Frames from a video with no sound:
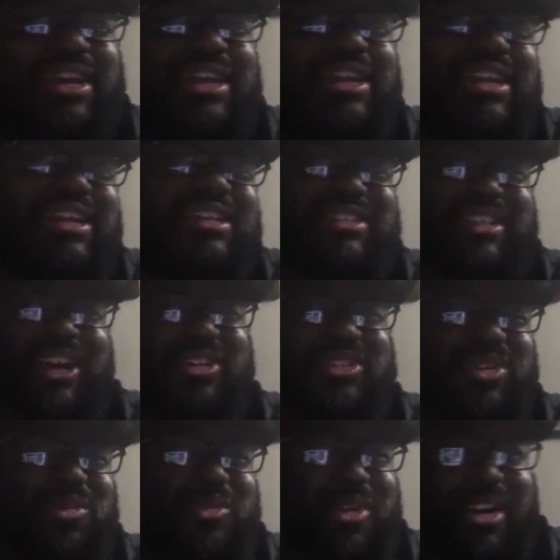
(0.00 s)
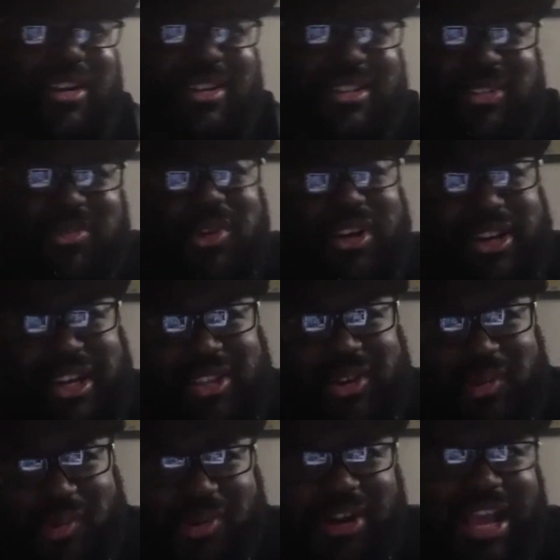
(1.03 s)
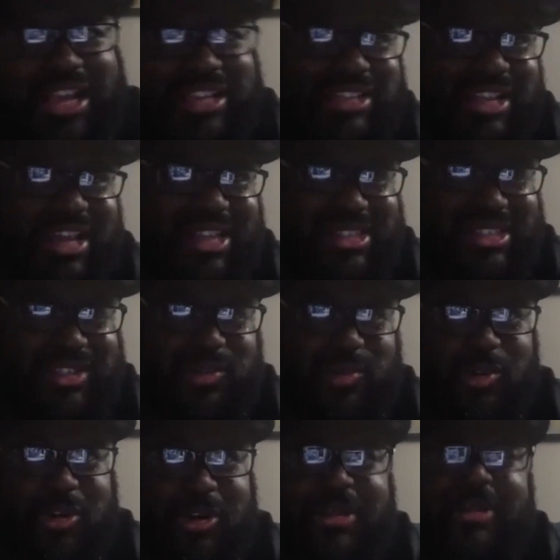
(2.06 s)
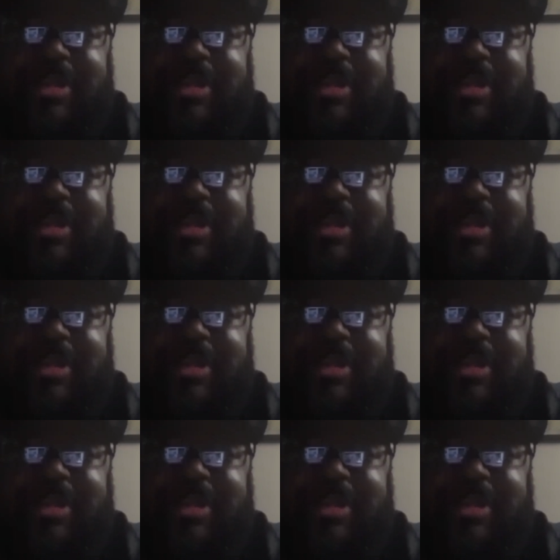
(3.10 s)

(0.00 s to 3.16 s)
he needs to go somewhere else and win another award. I should have got this award.